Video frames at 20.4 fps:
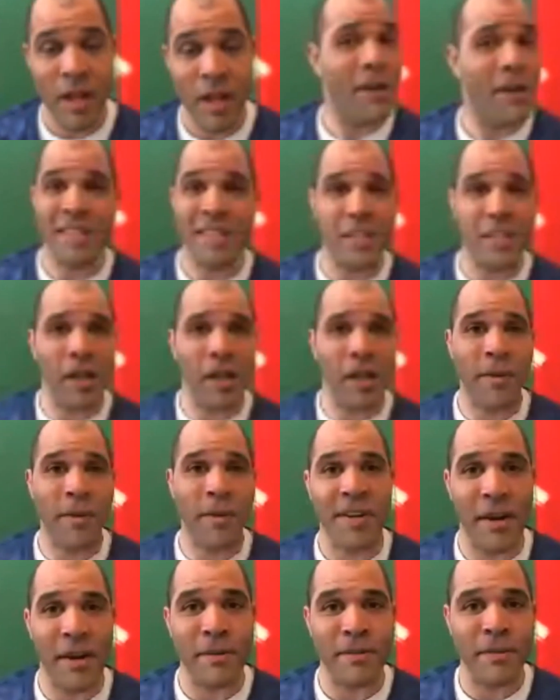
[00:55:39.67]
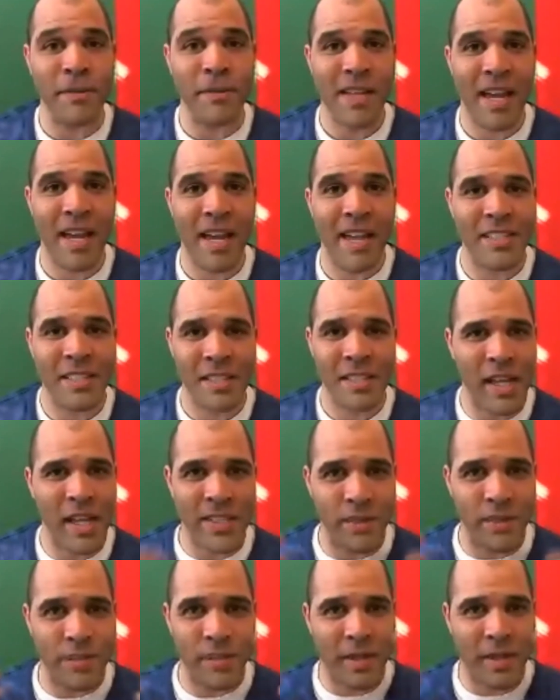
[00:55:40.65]
Oh, that's all I wanted to know. I
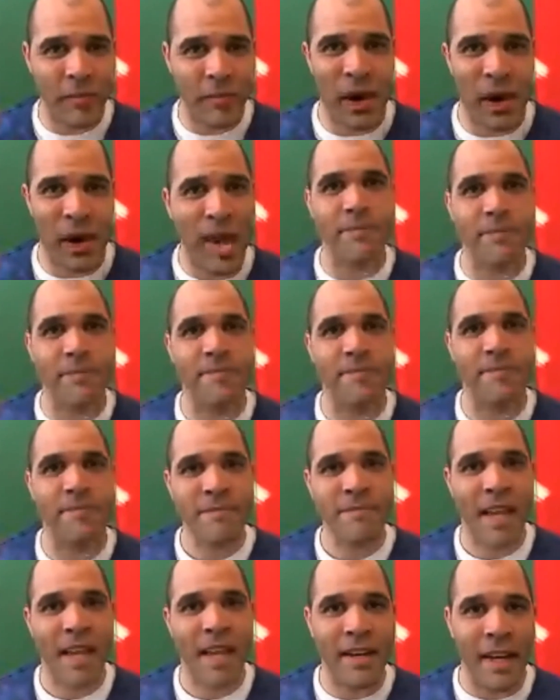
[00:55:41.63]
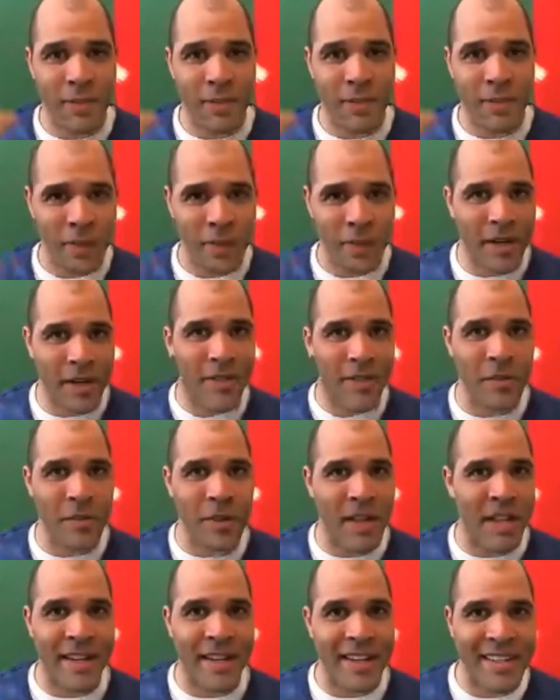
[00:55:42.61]
just like to be right, and I thought you'd
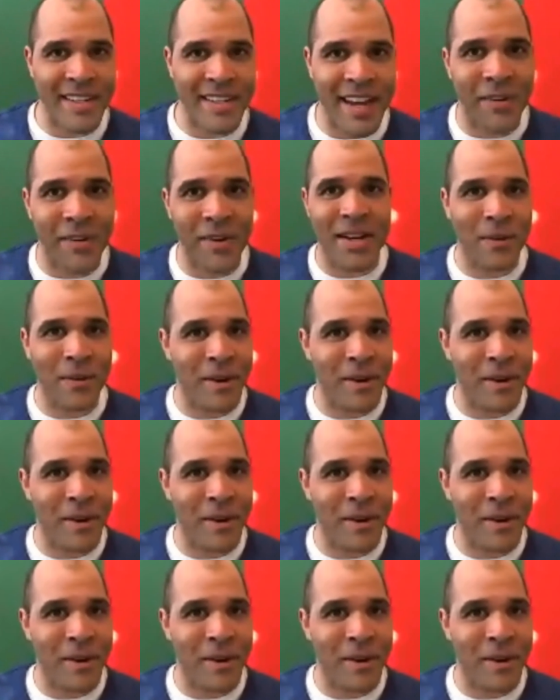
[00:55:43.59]
like I, it. Now